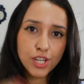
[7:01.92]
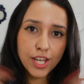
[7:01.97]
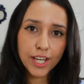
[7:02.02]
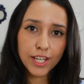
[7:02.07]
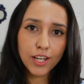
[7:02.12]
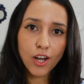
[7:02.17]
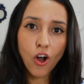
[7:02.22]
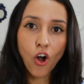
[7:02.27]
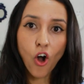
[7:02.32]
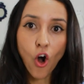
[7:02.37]

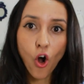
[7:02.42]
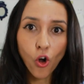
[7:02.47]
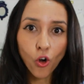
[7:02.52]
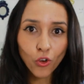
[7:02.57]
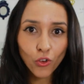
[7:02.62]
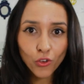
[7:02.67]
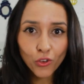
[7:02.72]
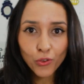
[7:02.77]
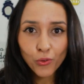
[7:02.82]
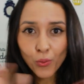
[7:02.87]
check
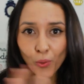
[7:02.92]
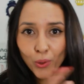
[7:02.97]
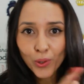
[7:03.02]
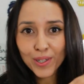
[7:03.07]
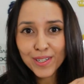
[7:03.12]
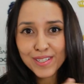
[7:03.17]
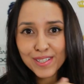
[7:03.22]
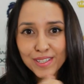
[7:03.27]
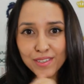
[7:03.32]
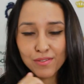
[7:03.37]
all the
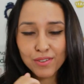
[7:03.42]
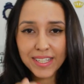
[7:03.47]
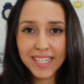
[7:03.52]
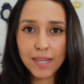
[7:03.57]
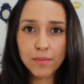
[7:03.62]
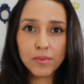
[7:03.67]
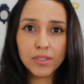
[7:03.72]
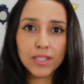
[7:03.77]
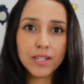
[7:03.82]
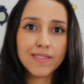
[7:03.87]
words in the
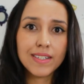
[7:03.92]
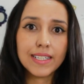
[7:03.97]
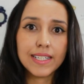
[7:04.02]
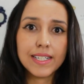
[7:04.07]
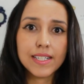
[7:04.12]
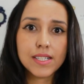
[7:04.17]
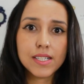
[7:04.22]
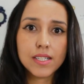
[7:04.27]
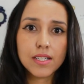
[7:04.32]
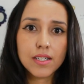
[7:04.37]
vocabulary
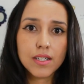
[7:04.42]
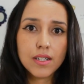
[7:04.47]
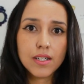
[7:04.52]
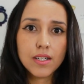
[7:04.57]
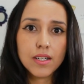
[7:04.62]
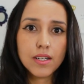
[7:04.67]
list.